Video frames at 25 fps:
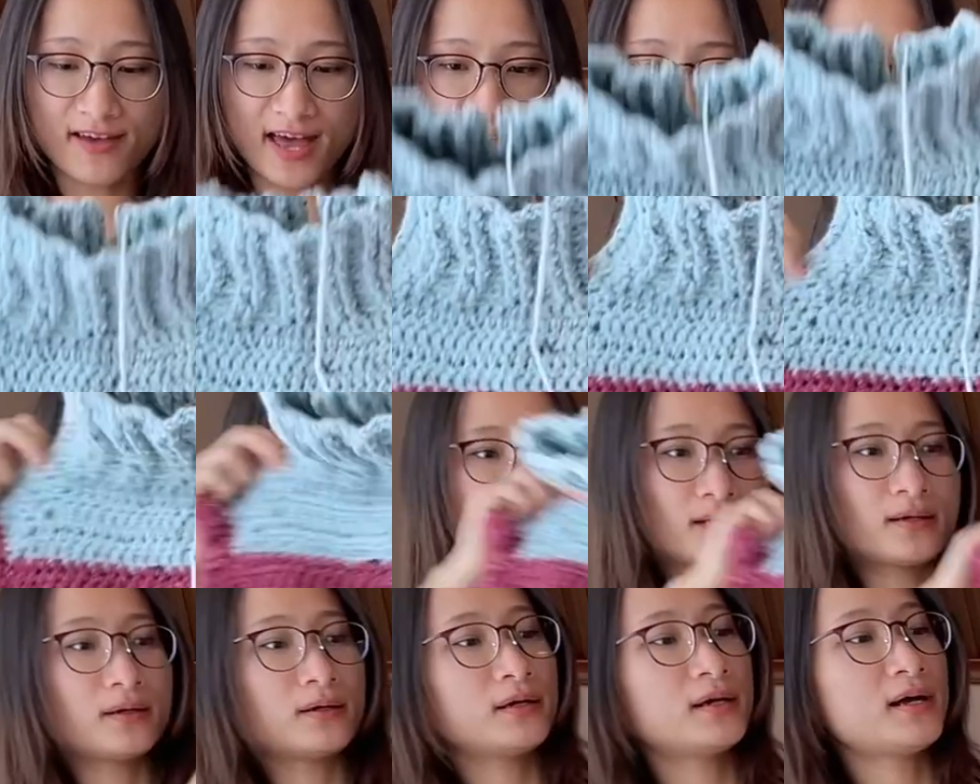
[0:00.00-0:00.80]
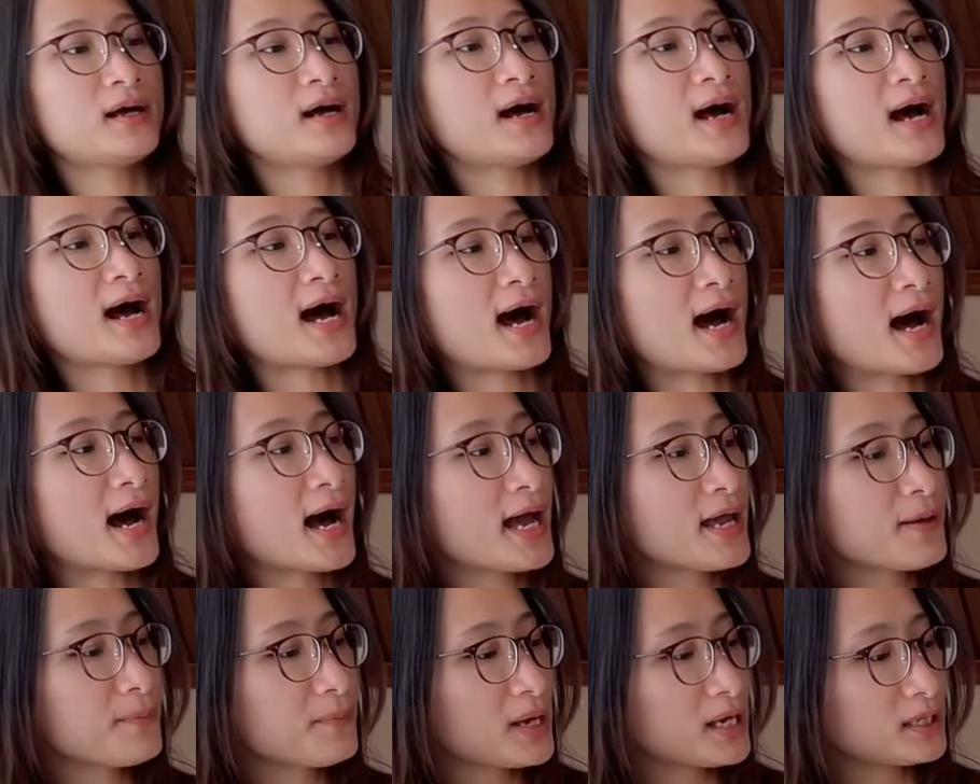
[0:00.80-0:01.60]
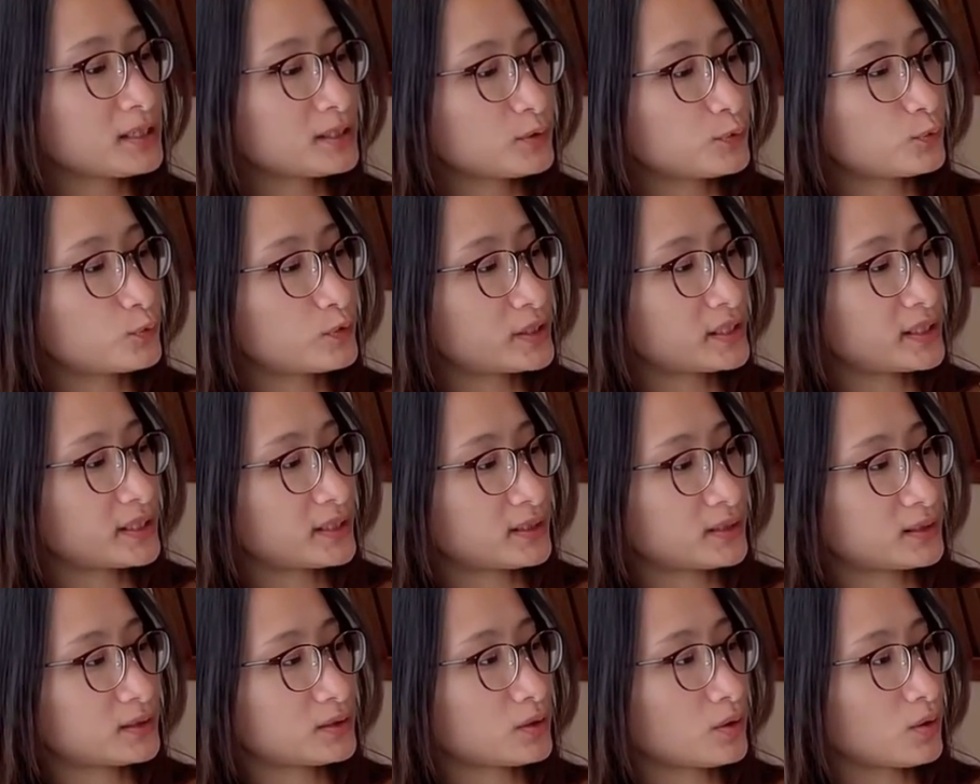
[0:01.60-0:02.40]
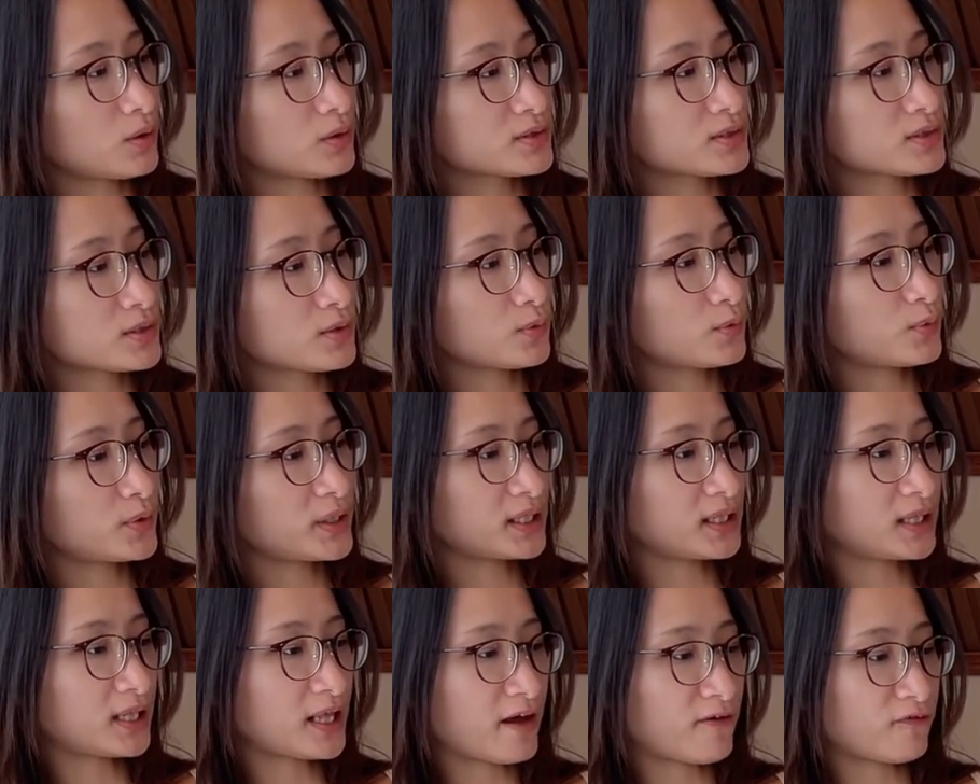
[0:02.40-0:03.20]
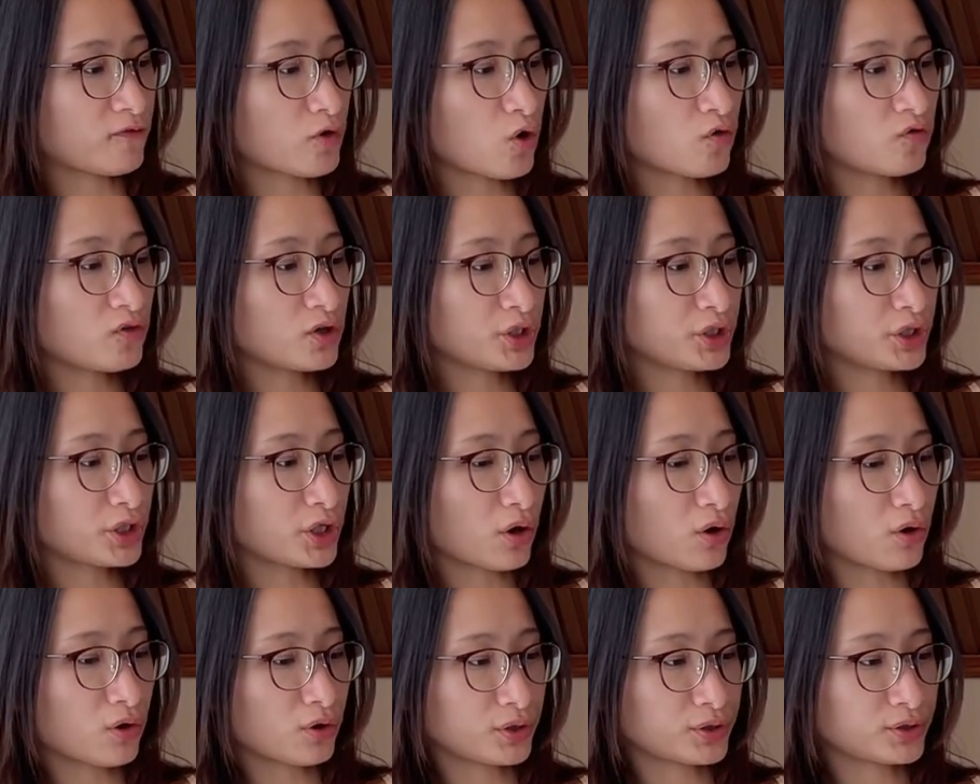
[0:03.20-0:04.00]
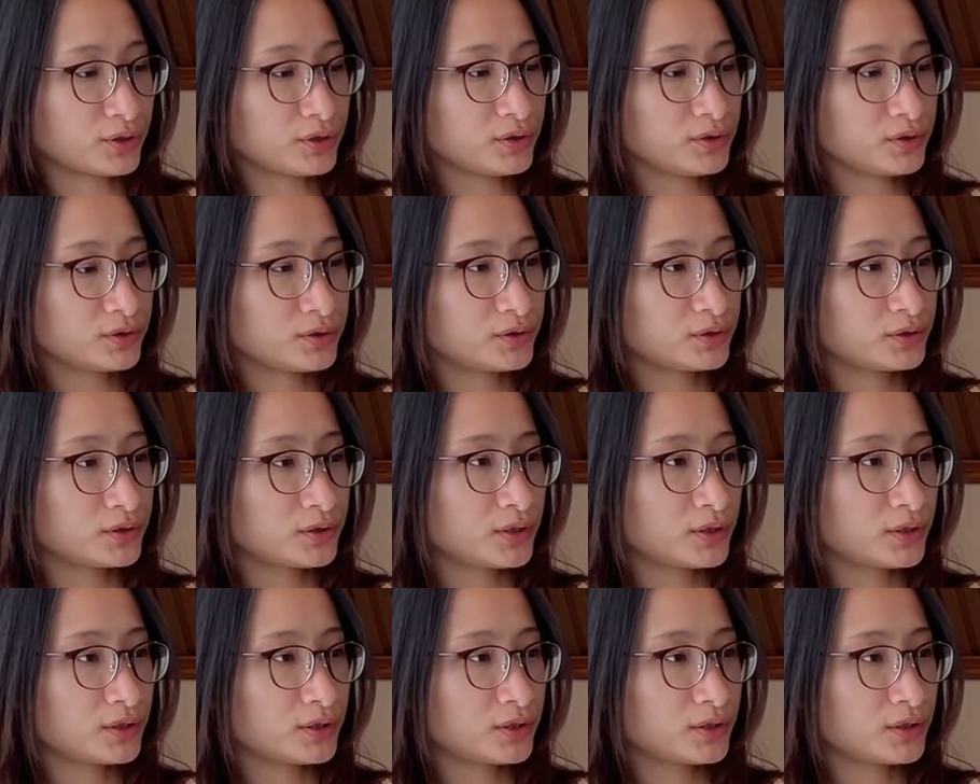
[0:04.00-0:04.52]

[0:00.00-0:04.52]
vest. I made it also with leftover yarn.